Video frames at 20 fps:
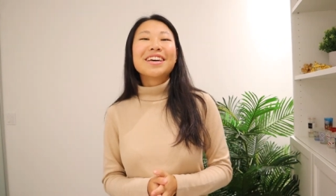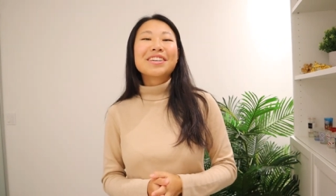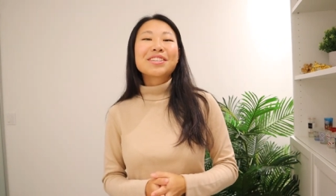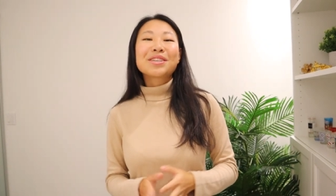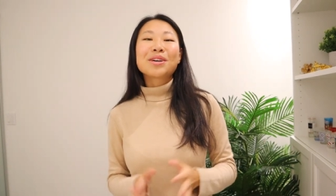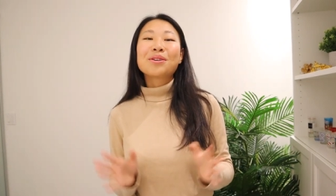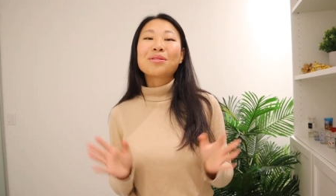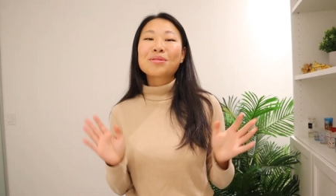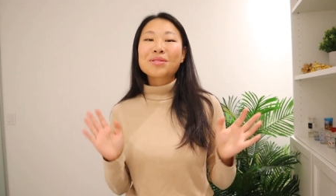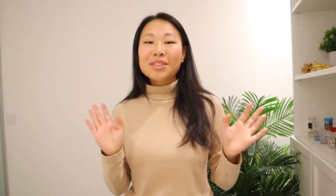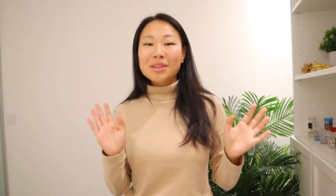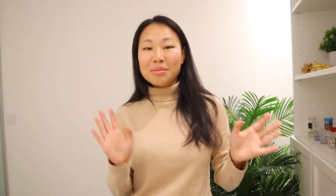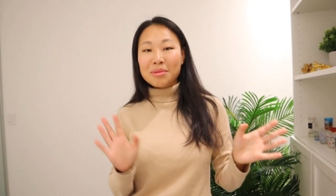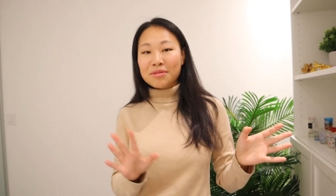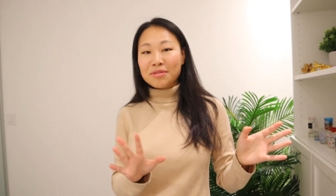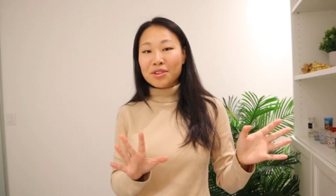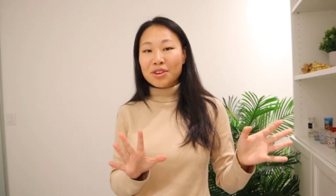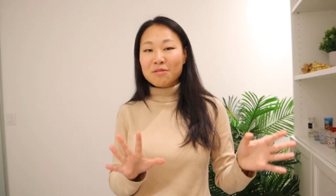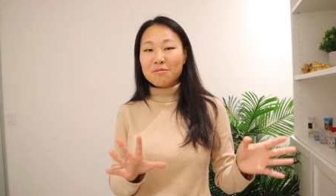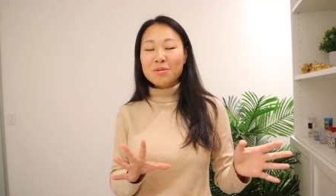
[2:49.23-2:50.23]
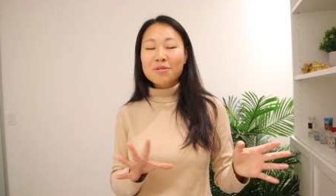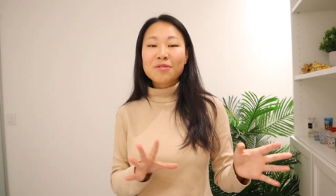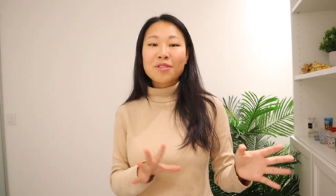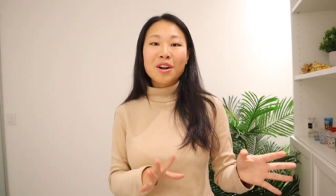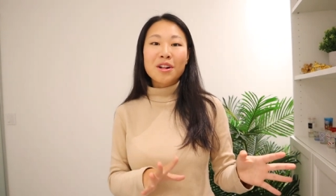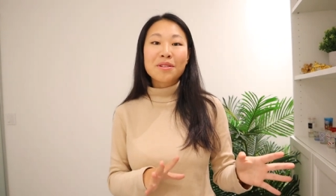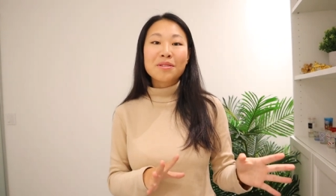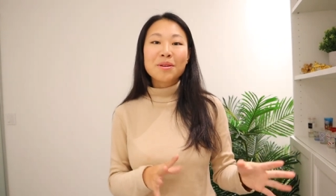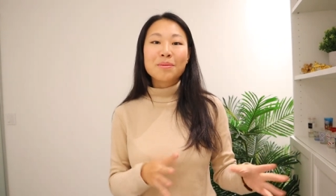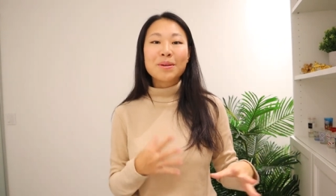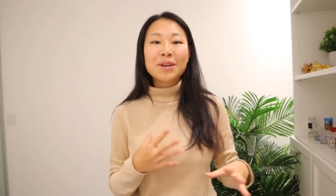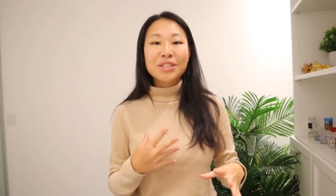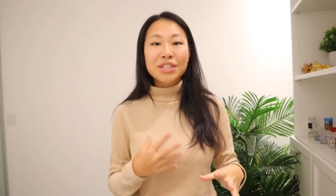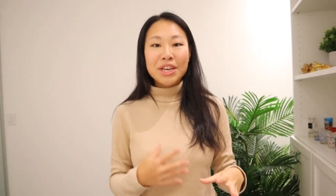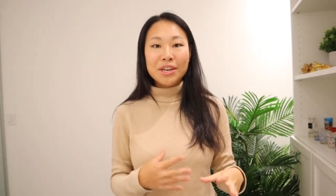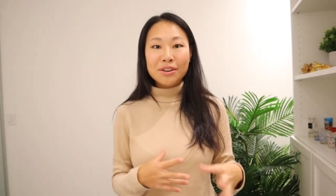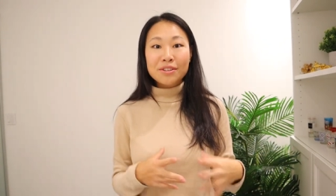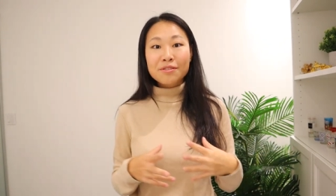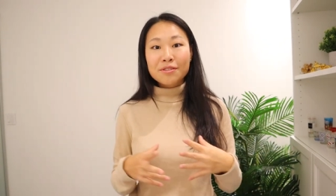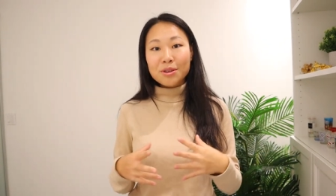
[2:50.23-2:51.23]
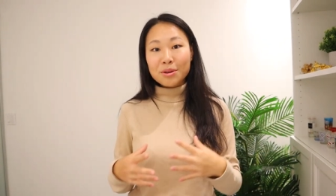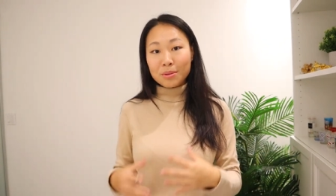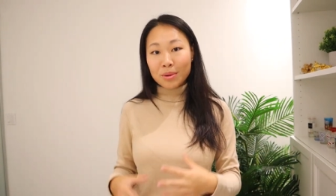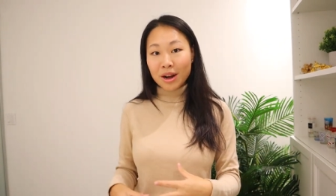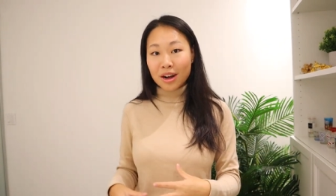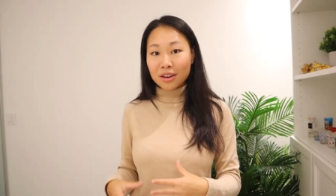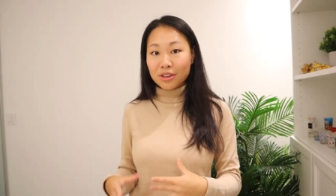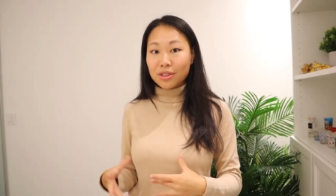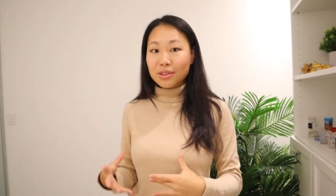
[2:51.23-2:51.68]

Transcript: So some of you have been following my channel for a while.